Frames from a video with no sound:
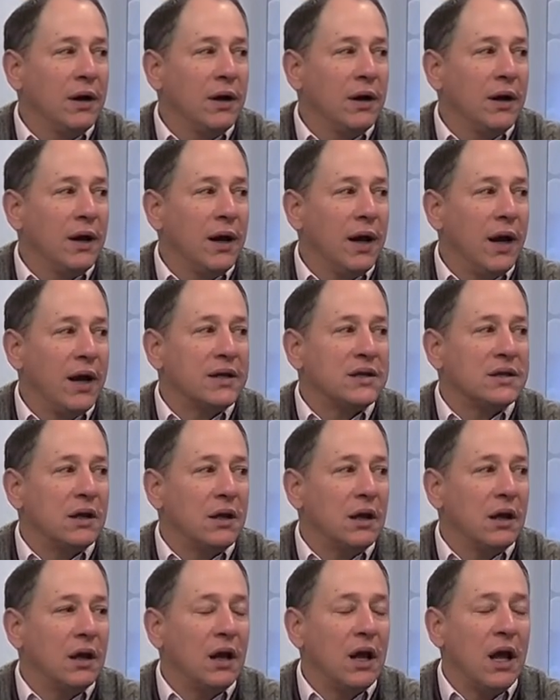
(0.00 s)
That's a
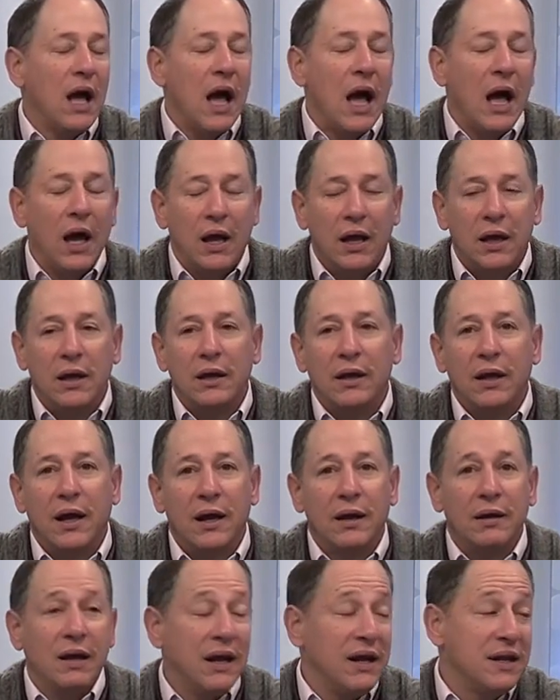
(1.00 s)
lot. I
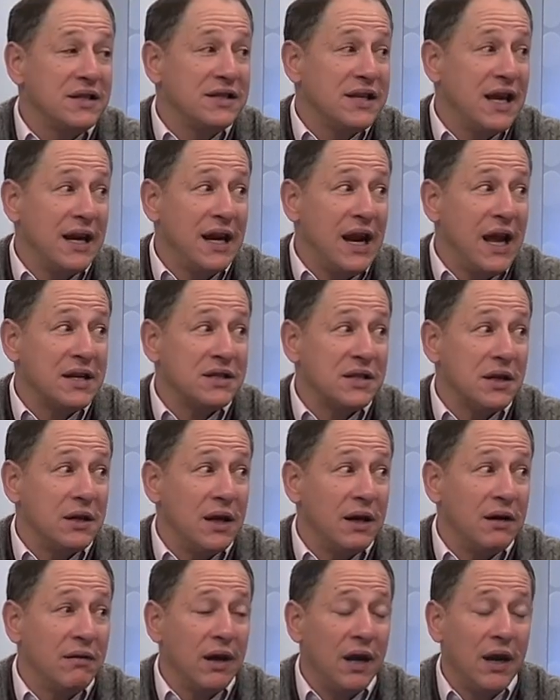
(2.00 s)
didn't say an S in
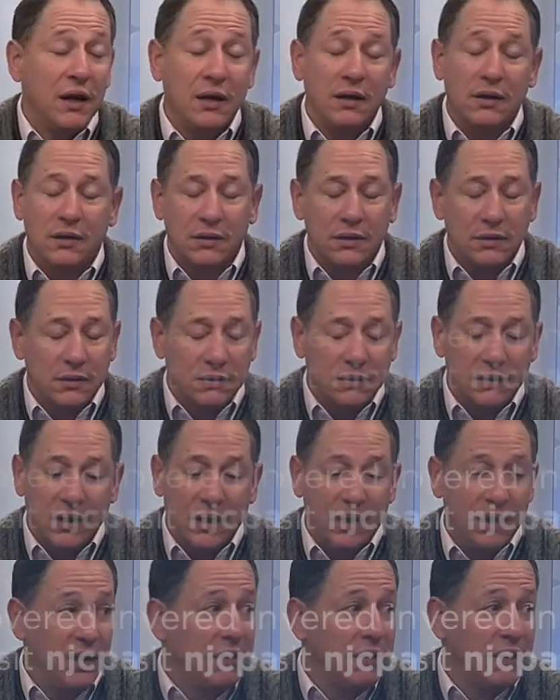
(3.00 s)
there, right?
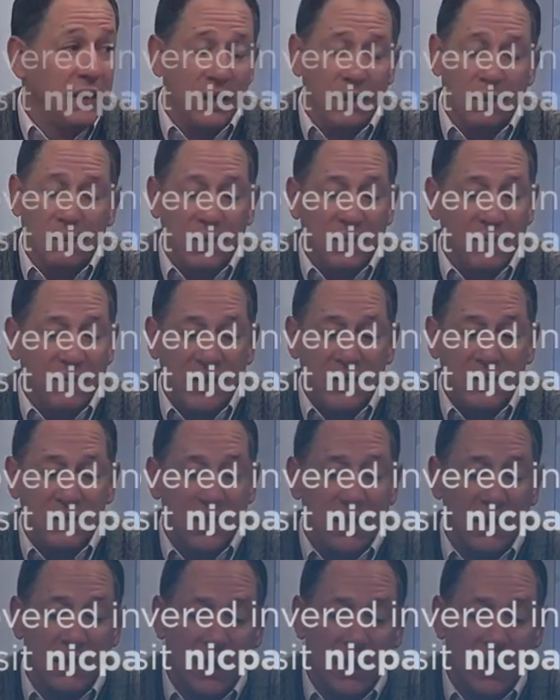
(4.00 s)
He'll kill me if I say the